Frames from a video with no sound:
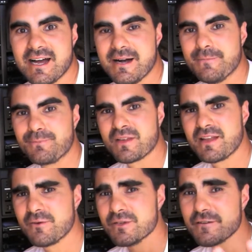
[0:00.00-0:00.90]
Um,
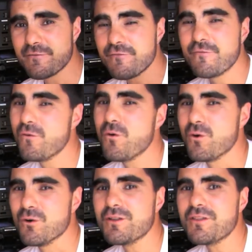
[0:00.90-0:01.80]
there is a
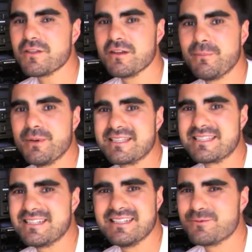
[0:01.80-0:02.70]
fourth, but
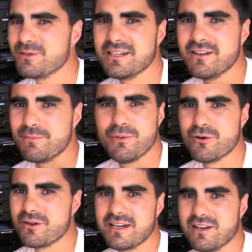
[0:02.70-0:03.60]
it's really not
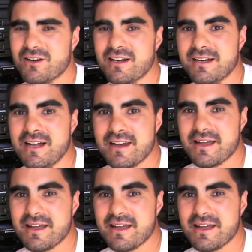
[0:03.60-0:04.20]
important any longer.